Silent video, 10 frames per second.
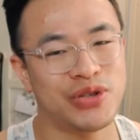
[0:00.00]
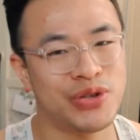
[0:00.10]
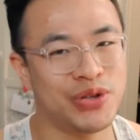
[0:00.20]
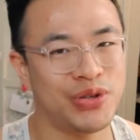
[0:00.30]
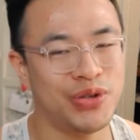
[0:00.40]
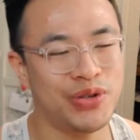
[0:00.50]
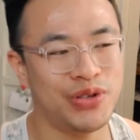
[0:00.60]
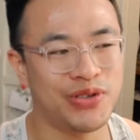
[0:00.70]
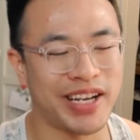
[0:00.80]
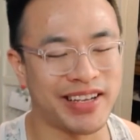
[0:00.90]

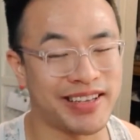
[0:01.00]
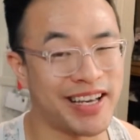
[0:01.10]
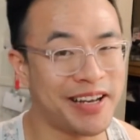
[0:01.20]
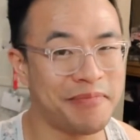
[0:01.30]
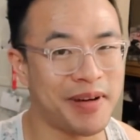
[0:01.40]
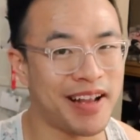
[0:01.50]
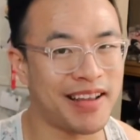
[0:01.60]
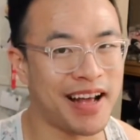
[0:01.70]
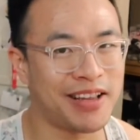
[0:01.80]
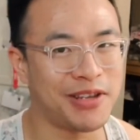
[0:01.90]
true to an extent, but
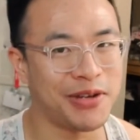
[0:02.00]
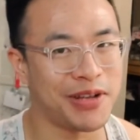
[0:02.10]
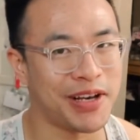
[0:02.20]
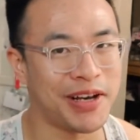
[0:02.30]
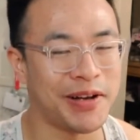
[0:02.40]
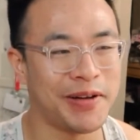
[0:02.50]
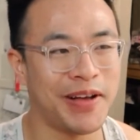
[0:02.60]
it's not to the